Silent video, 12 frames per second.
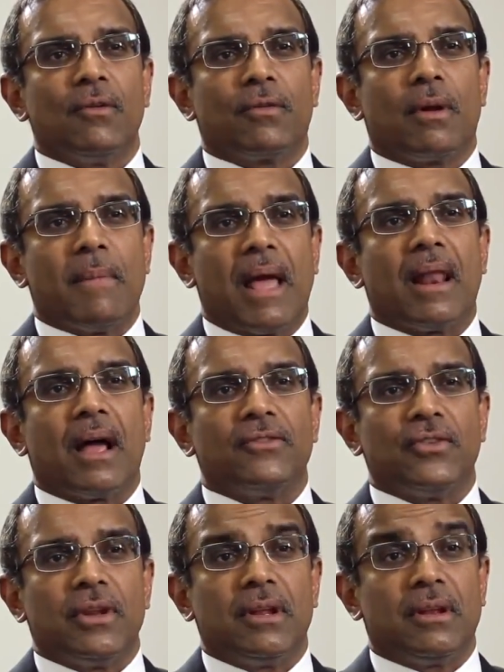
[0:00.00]
from
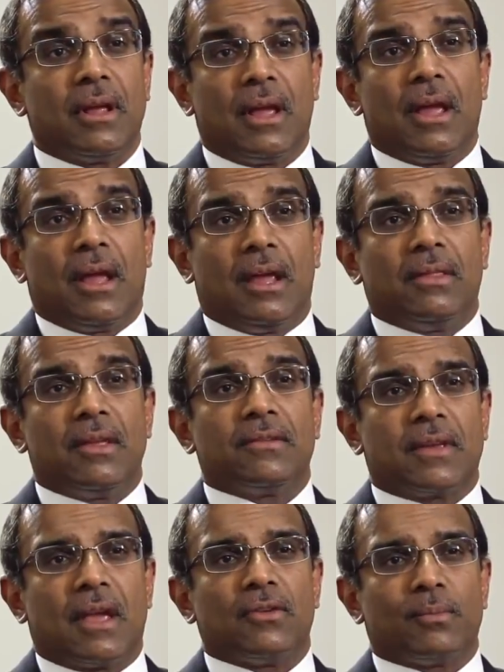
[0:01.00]
L-arginine, in
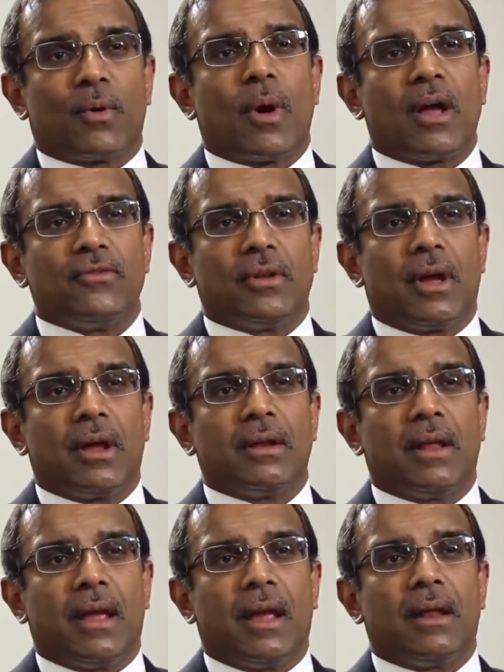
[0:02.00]
this case ProArgi-9.
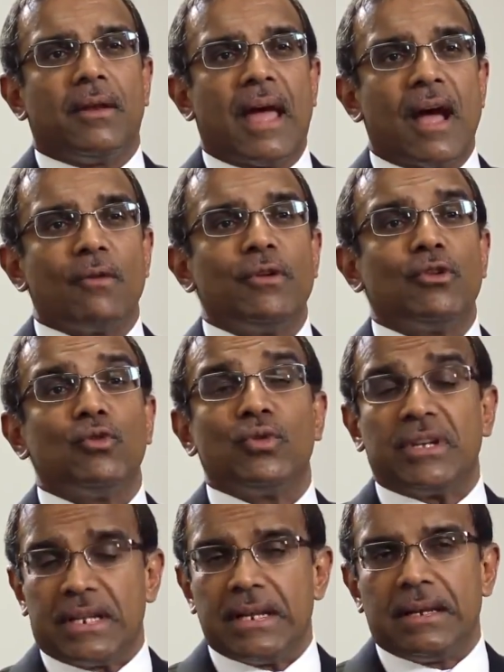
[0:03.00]
And now we
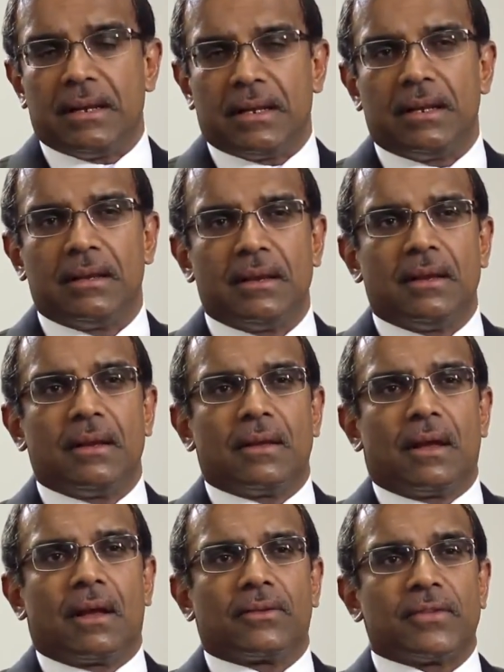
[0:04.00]
routinely
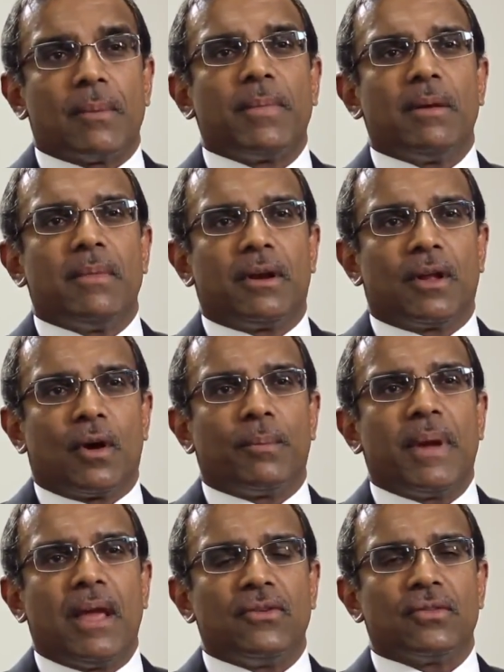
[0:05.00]
uh, supplement our
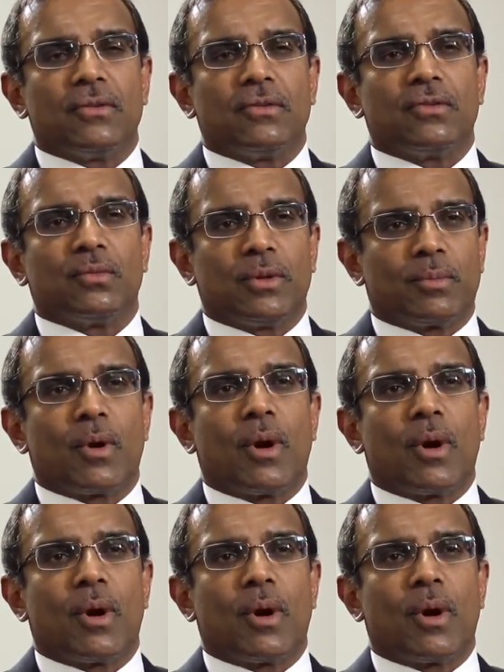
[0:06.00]
patients with